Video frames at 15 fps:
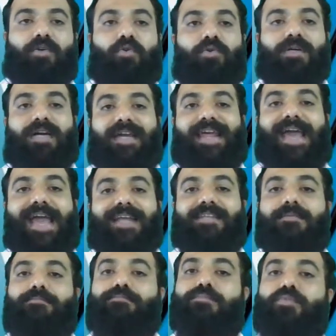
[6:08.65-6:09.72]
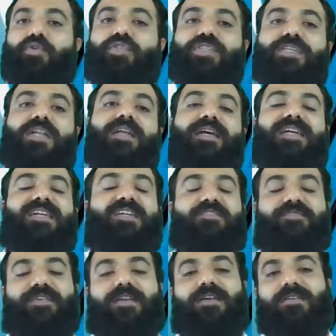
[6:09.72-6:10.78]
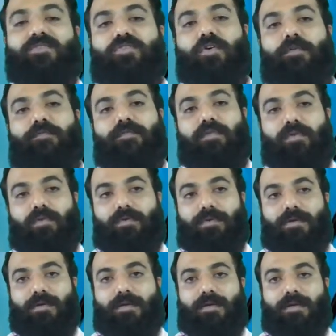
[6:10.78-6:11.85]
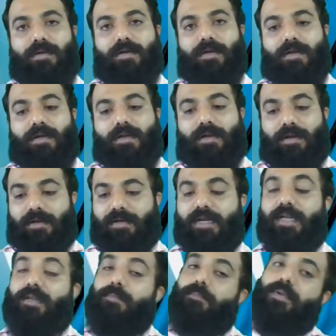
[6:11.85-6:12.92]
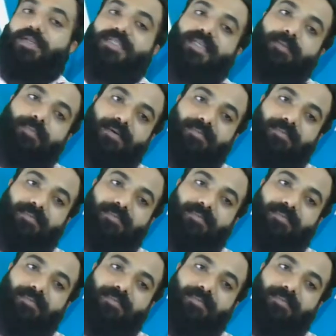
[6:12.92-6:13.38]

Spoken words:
to correct mutual interference of flow. Done. Please